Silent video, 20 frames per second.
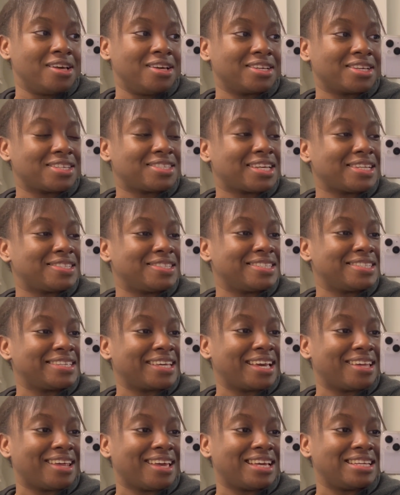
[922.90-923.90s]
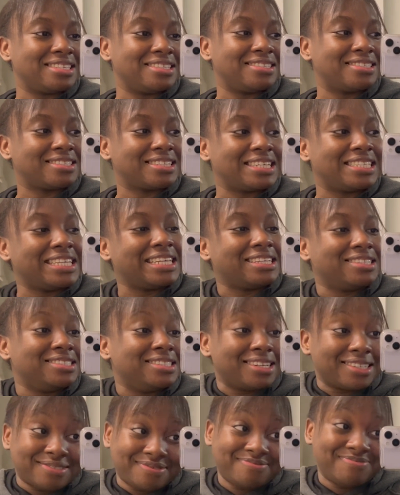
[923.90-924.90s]
because I didn't get any studying
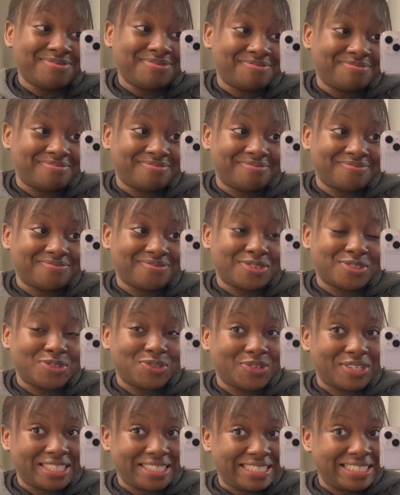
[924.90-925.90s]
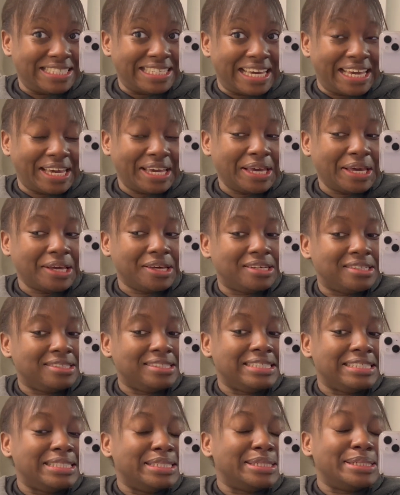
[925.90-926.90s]
done during the day.
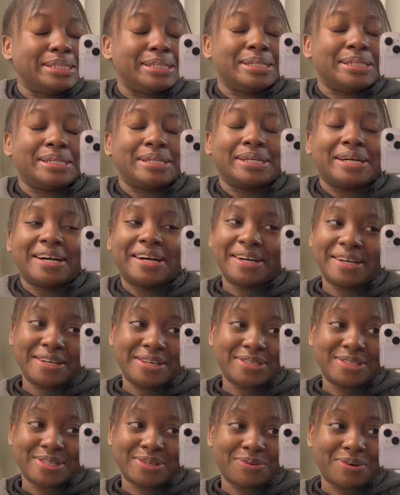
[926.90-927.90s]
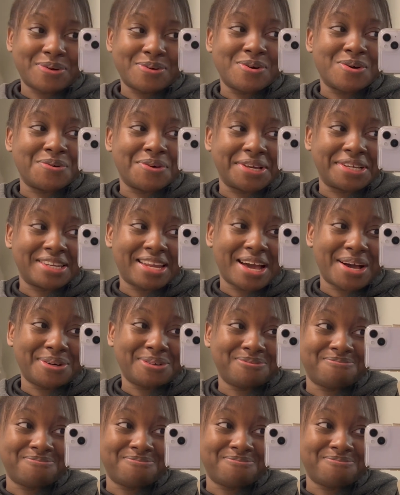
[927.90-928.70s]
So we're going now.